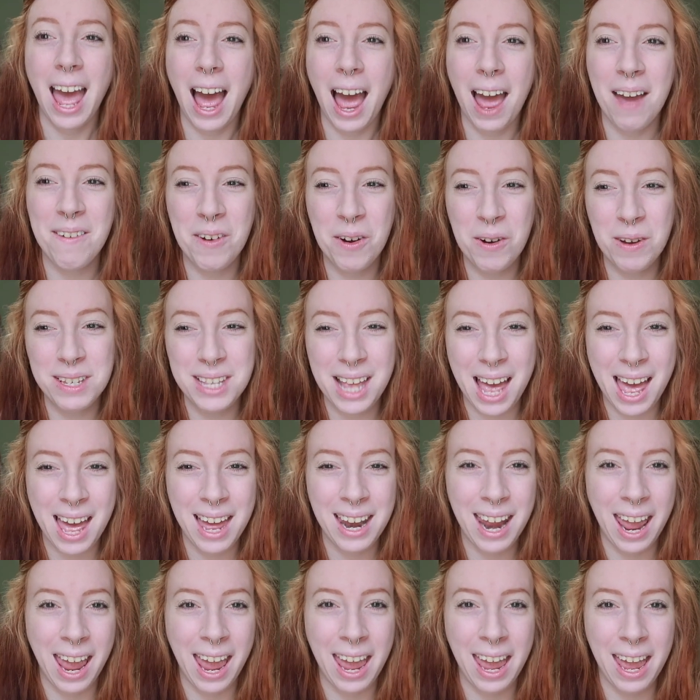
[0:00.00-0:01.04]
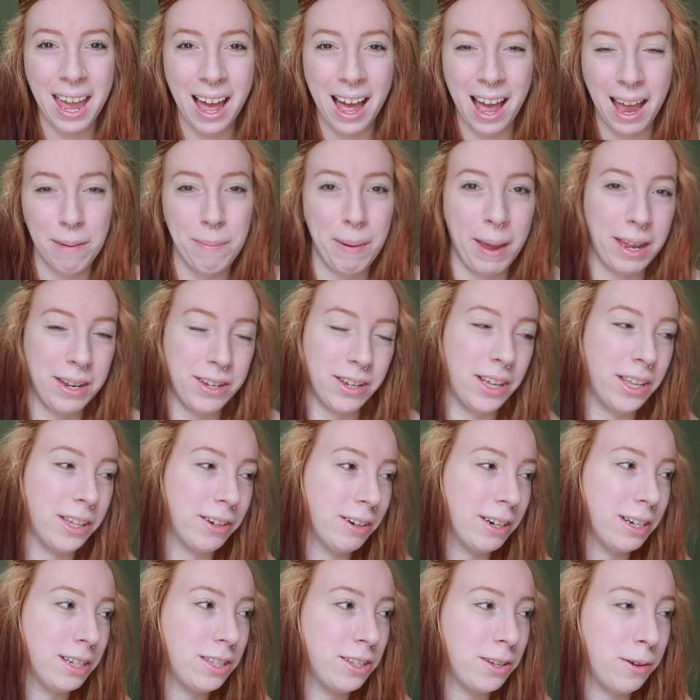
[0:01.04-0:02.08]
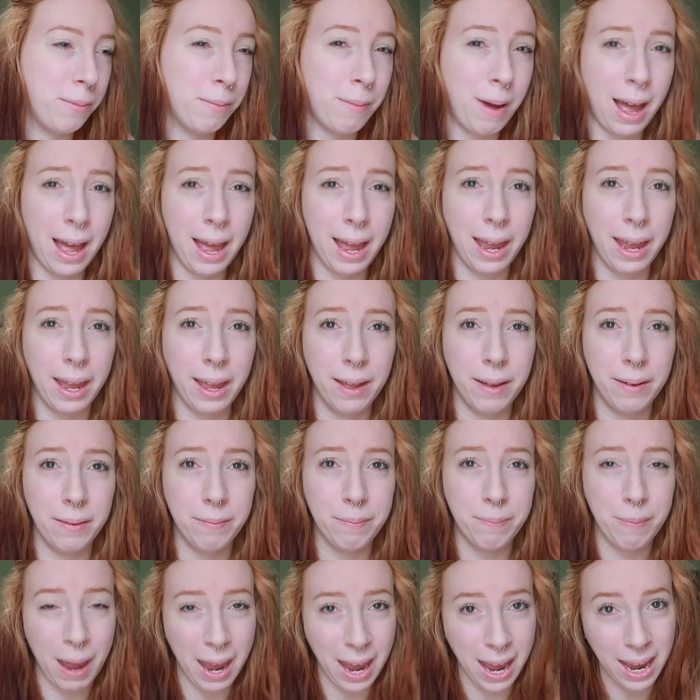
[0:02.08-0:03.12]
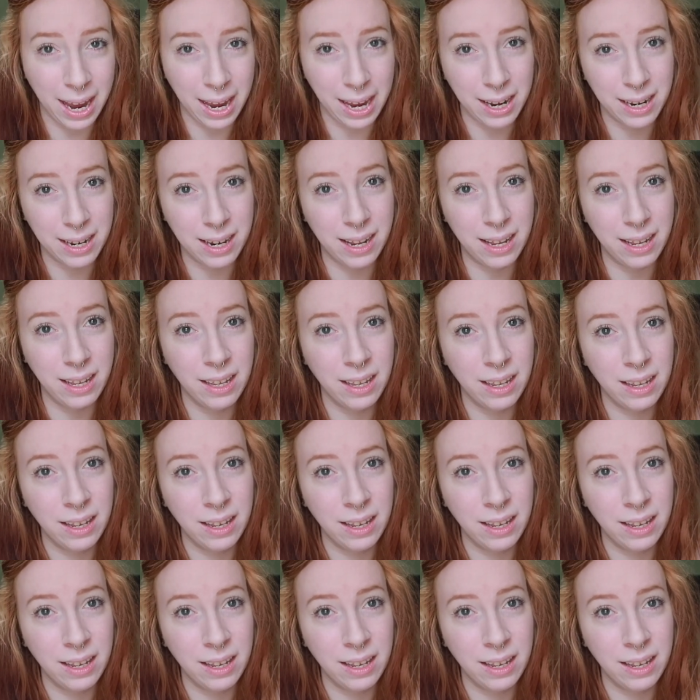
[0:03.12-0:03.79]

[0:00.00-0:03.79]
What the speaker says: I've always had a high pain tolerance, so my pain